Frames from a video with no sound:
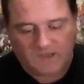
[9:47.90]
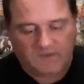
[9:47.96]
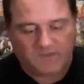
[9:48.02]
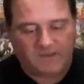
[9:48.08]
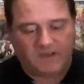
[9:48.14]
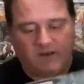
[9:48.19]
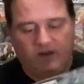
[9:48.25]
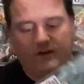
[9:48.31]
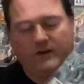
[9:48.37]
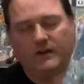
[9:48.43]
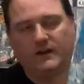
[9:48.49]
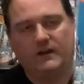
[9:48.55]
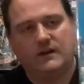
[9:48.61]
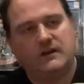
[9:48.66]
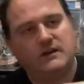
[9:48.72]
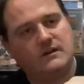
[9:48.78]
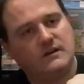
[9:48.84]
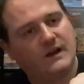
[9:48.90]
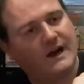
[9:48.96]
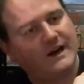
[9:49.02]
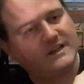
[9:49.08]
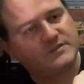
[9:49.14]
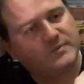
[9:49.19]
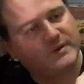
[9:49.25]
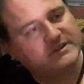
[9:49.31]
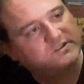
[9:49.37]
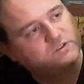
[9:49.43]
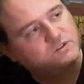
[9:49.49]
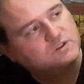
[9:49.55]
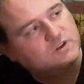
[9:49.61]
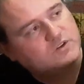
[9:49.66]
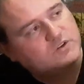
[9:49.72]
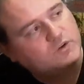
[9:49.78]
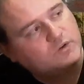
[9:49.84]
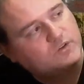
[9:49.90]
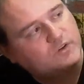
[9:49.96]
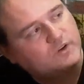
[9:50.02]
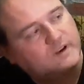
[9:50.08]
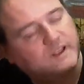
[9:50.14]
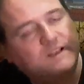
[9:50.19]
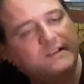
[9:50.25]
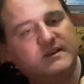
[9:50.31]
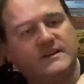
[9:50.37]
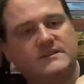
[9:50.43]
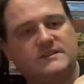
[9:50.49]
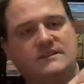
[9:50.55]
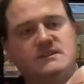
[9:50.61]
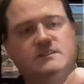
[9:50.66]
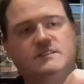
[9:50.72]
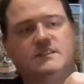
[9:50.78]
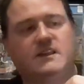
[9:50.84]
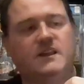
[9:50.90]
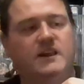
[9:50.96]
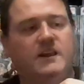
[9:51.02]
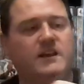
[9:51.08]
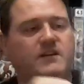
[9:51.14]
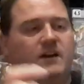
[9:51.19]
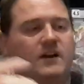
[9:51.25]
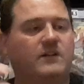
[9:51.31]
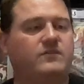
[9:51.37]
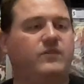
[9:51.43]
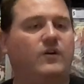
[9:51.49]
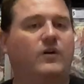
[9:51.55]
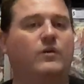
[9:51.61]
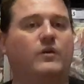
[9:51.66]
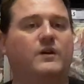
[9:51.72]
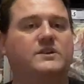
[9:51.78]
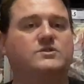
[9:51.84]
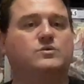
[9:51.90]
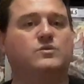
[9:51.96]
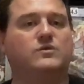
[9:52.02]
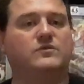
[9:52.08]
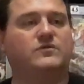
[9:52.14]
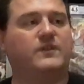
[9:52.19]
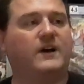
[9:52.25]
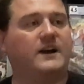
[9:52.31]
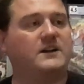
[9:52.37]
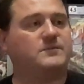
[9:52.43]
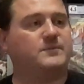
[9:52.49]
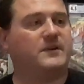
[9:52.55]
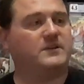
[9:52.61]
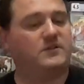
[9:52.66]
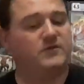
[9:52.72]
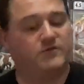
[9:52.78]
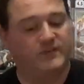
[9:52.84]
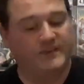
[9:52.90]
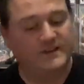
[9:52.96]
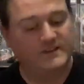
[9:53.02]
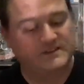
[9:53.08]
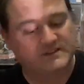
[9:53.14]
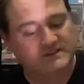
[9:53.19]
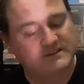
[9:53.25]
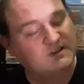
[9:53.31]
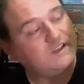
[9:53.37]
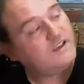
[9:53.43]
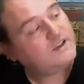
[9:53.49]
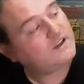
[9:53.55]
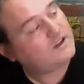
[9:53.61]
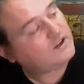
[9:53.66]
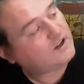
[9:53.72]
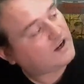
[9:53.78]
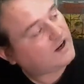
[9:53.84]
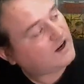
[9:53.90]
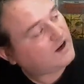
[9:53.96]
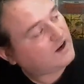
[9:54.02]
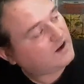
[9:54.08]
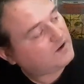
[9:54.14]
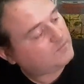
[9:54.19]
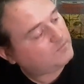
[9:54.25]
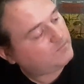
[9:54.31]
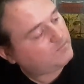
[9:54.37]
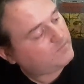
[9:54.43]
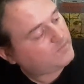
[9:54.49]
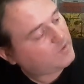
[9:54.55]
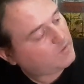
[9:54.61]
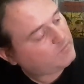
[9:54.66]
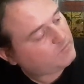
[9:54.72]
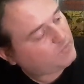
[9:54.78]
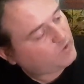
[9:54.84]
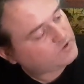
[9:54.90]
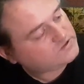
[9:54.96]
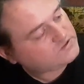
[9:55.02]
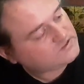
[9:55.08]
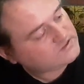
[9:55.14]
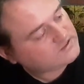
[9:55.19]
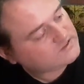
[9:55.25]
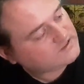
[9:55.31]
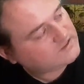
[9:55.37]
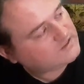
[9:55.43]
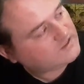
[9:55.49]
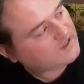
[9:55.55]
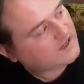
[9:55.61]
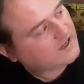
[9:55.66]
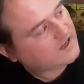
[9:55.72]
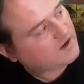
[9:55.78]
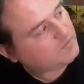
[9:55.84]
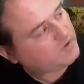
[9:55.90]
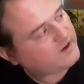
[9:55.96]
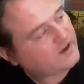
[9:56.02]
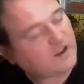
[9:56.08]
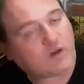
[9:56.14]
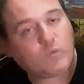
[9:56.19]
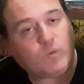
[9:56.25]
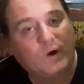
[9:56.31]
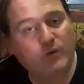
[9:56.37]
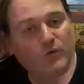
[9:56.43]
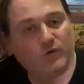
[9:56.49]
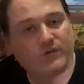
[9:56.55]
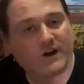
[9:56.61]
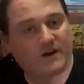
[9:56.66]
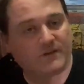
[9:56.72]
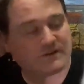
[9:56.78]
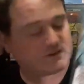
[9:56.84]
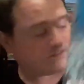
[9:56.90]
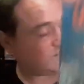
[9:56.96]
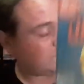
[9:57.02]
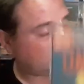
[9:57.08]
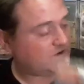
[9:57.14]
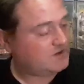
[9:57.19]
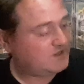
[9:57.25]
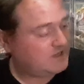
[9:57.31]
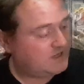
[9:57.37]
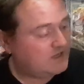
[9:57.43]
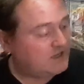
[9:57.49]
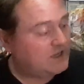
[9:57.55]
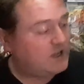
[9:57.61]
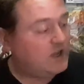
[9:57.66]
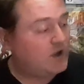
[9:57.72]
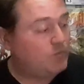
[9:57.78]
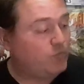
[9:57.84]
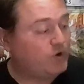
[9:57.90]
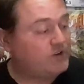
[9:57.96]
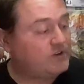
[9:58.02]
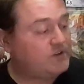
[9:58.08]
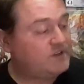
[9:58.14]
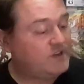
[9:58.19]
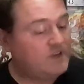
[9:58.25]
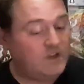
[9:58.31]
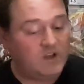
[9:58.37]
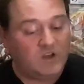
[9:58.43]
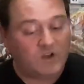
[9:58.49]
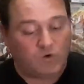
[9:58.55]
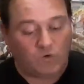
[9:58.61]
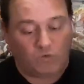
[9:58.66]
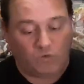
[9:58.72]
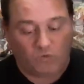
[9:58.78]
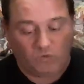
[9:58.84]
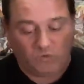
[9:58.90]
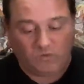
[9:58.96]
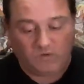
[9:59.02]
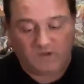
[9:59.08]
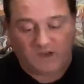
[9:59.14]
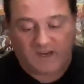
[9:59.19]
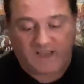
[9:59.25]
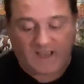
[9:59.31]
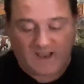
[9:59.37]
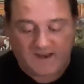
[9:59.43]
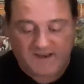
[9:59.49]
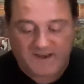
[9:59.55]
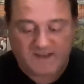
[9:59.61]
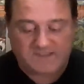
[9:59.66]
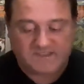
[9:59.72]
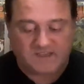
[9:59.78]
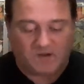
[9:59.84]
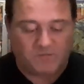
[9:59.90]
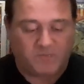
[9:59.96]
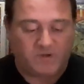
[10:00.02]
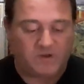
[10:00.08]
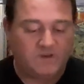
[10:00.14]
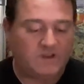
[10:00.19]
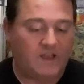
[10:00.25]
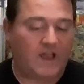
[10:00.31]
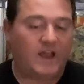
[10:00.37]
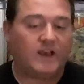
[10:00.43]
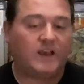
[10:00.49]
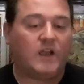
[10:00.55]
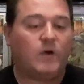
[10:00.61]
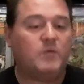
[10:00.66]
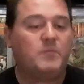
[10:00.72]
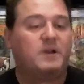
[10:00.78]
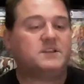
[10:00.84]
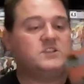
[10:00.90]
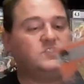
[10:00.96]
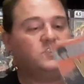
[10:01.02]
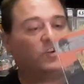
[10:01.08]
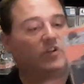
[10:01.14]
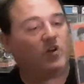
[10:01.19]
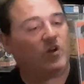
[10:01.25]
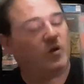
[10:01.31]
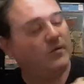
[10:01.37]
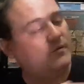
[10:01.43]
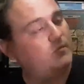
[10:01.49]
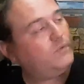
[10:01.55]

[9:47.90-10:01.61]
Then Unexpected 213. This is the final issue of Unexpected for this purchase. But yeah, a werewolf cover. So pretty cool. Okay, next up. And going back to Joe Herbert,